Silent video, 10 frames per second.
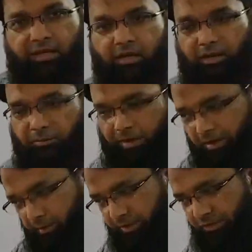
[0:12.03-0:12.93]
My
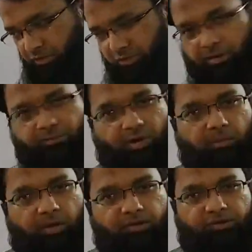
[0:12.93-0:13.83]
name is Dr.
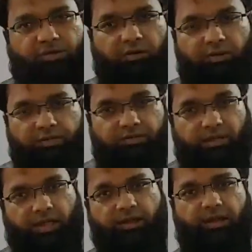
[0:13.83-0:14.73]
Abdurrahman Javed
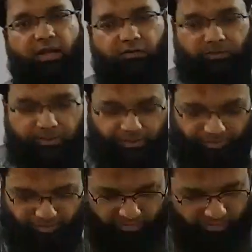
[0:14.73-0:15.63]
and I will be
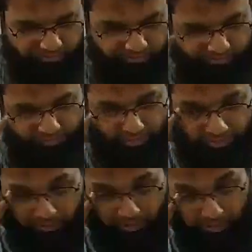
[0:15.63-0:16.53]

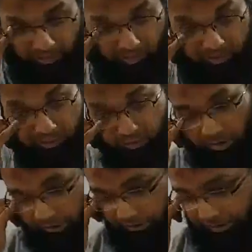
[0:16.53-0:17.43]
assisting you
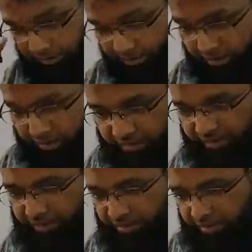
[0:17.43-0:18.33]
guys in learning